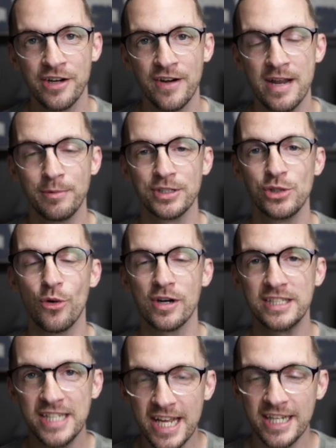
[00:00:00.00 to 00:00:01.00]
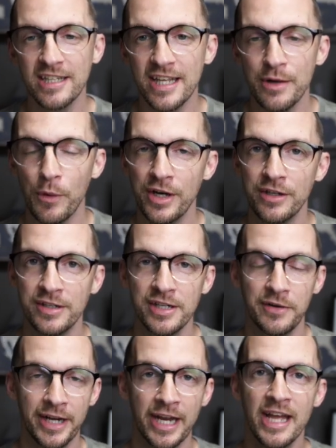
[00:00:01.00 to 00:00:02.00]
Now you're able to articulate what
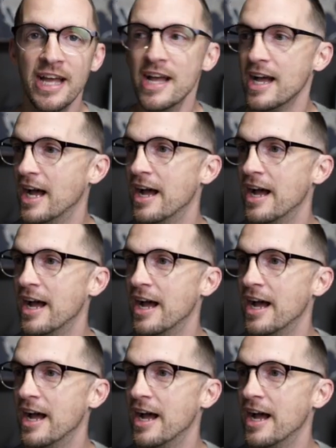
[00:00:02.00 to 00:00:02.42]
you're doing.